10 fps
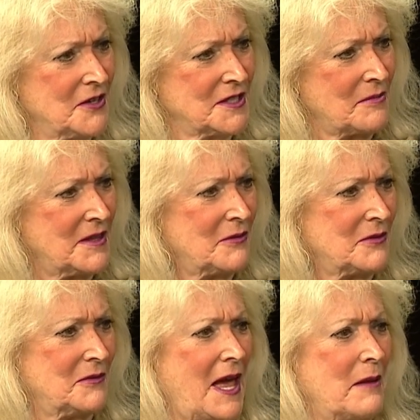something
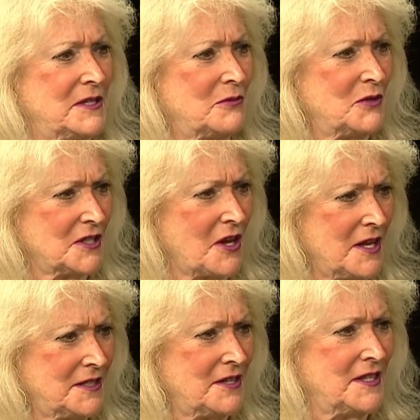that happened in
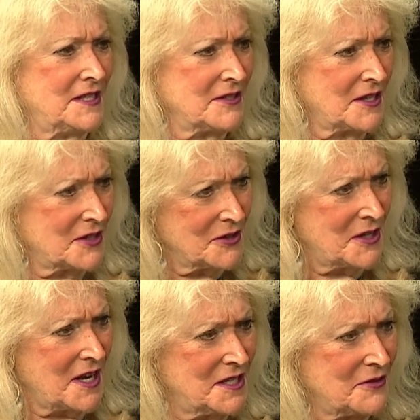Wisconsin that sounds like a good
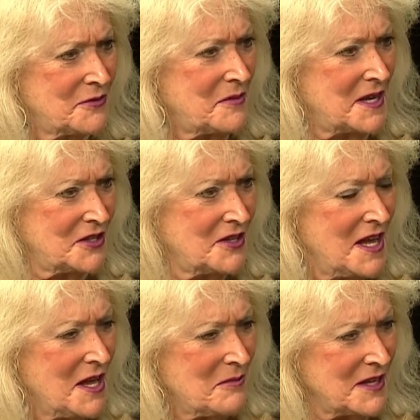idea for
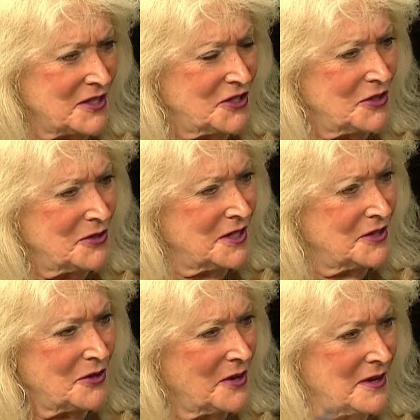Massachusetts?
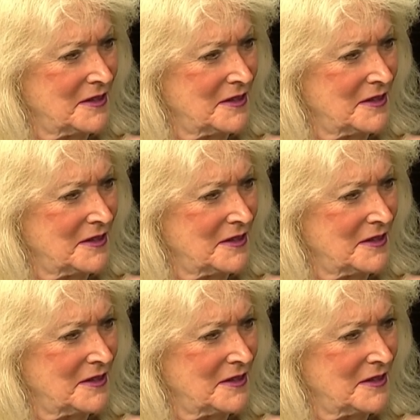Or